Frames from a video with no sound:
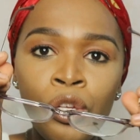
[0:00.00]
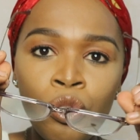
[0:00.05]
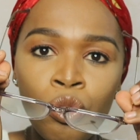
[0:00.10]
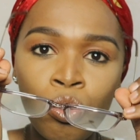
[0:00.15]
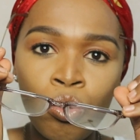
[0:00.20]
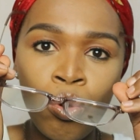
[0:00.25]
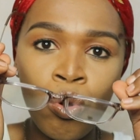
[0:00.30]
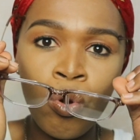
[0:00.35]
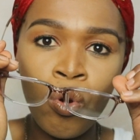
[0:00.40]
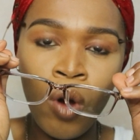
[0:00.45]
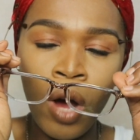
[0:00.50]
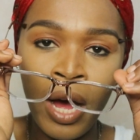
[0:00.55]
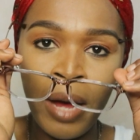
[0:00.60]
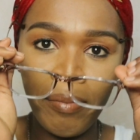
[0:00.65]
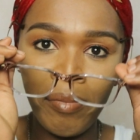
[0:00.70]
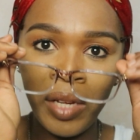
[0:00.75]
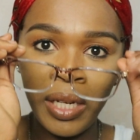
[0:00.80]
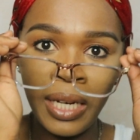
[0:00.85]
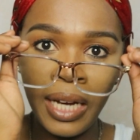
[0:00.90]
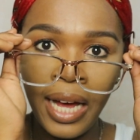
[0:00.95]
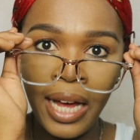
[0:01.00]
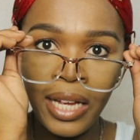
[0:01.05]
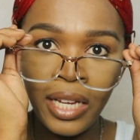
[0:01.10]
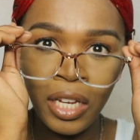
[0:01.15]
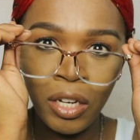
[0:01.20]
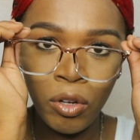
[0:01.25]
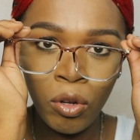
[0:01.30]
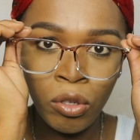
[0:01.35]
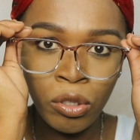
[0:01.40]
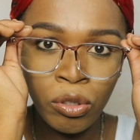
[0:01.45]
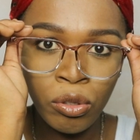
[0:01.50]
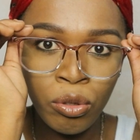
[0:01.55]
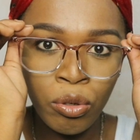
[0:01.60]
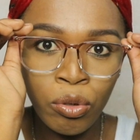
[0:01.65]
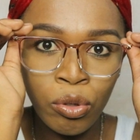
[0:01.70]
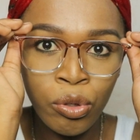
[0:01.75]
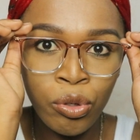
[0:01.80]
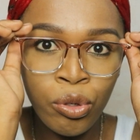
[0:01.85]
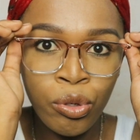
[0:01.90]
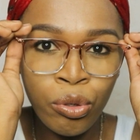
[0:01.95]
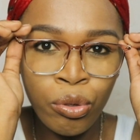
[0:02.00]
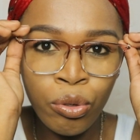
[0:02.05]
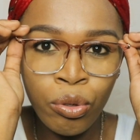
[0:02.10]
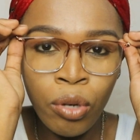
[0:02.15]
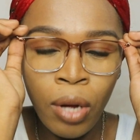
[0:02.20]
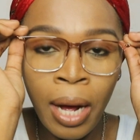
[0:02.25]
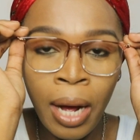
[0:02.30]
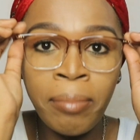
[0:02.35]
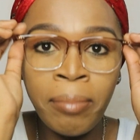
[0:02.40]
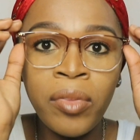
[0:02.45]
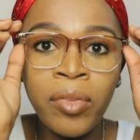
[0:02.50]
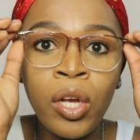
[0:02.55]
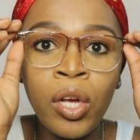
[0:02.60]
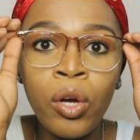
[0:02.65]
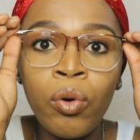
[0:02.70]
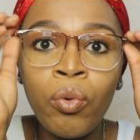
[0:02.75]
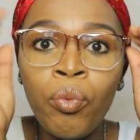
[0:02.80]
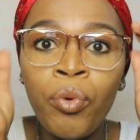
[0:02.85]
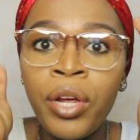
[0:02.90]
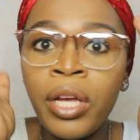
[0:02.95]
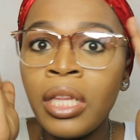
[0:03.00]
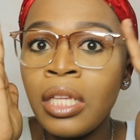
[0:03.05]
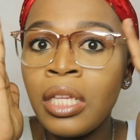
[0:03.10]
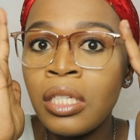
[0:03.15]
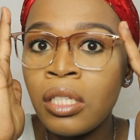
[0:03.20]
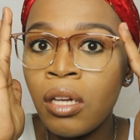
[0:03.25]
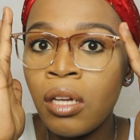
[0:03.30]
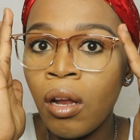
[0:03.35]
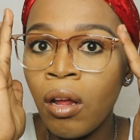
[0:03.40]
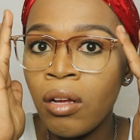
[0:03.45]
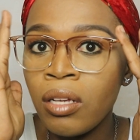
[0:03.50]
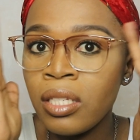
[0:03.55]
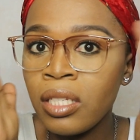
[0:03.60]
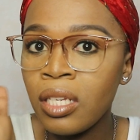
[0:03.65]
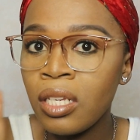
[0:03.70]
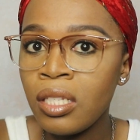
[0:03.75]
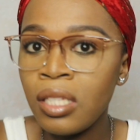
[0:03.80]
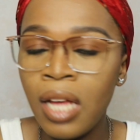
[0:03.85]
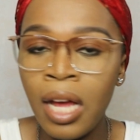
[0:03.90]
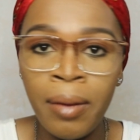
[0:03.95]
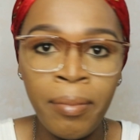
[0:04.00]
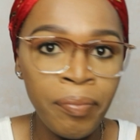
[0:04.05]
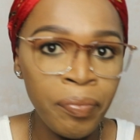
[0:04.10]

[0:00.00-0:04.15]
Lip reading: So a guy can also do wear these glasses